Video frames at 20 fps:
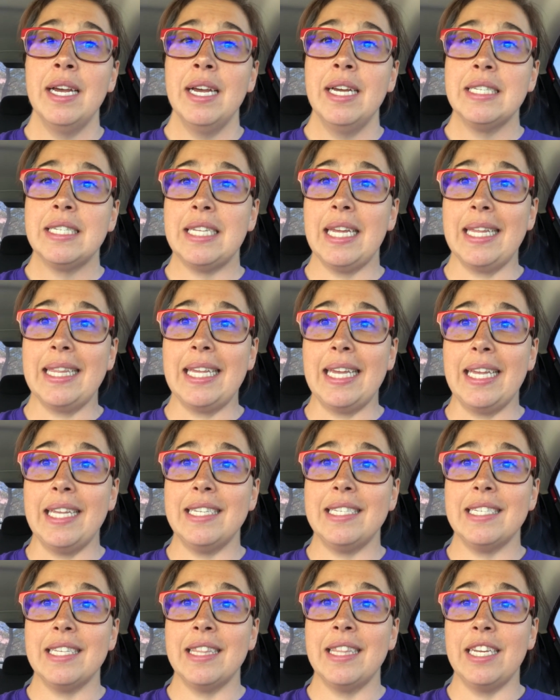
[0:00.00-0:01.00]
said
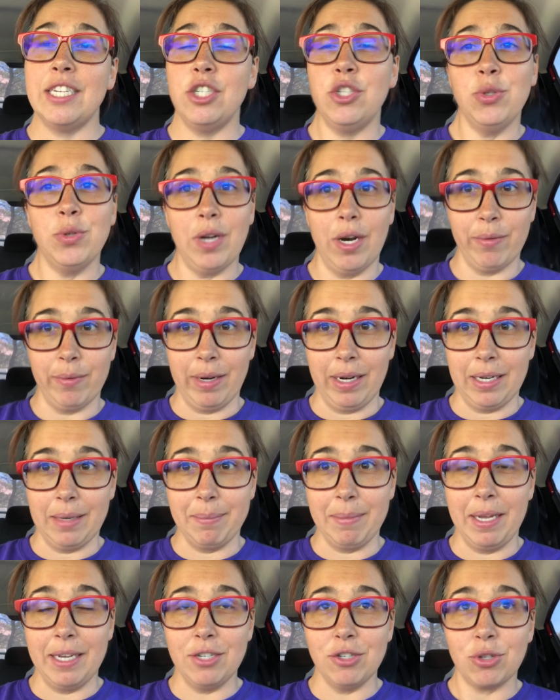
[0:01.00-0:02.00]
that they do not
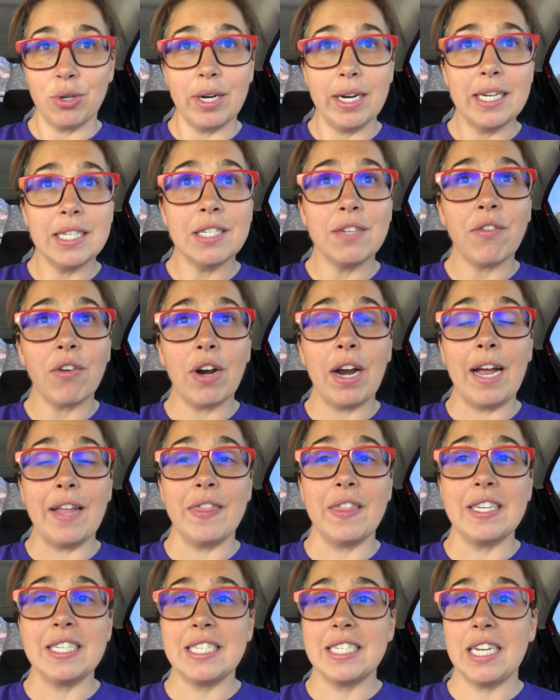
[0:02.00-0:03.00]
recommend transfer
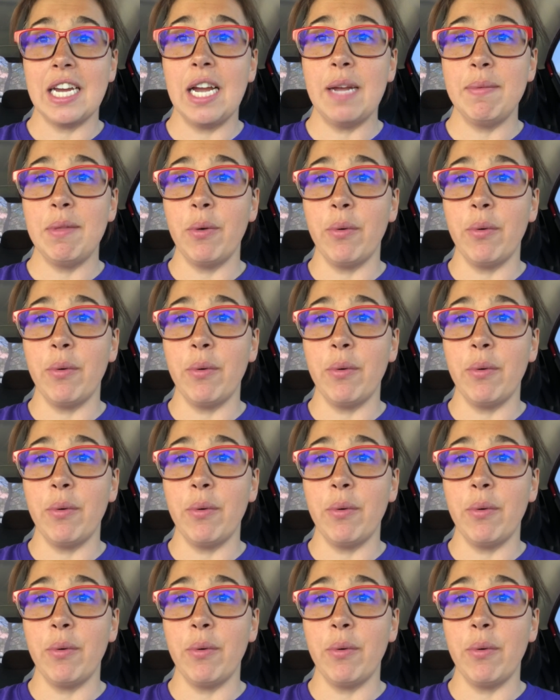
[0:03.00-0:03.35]
at this time.